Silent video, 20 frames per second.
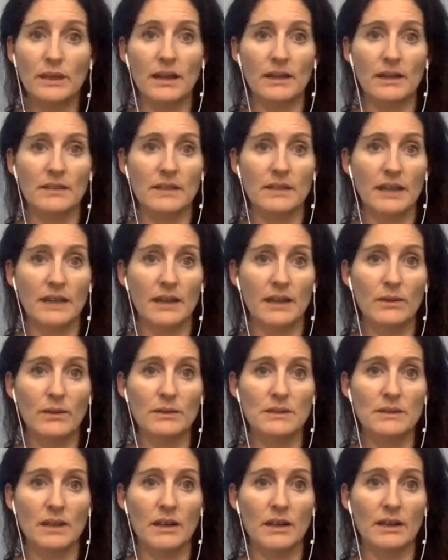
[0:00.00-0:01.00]
andrea was
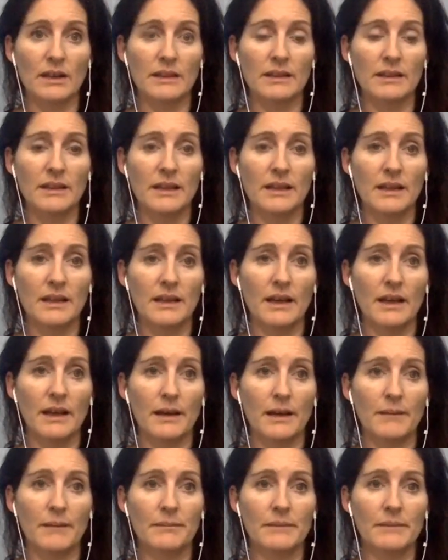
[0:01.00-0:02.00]
on
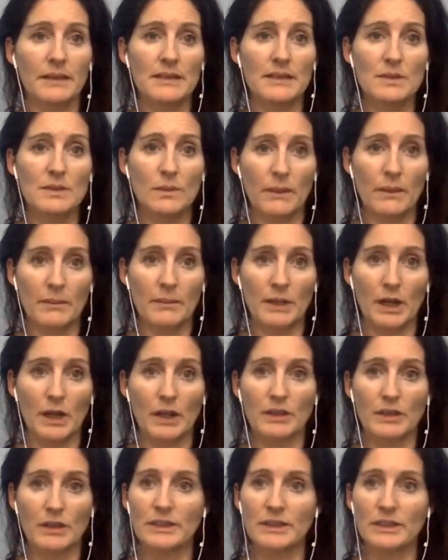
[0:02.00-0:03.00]
um, this
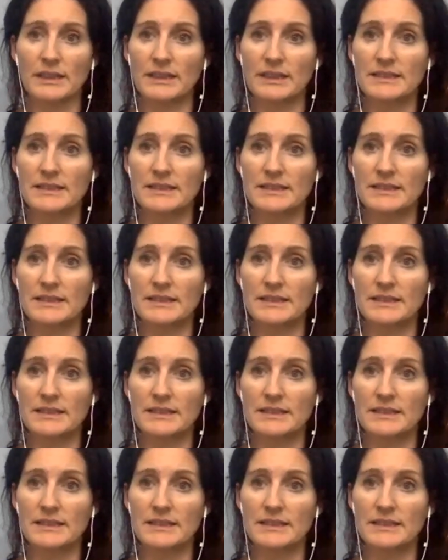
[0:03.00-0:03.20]
webinar she did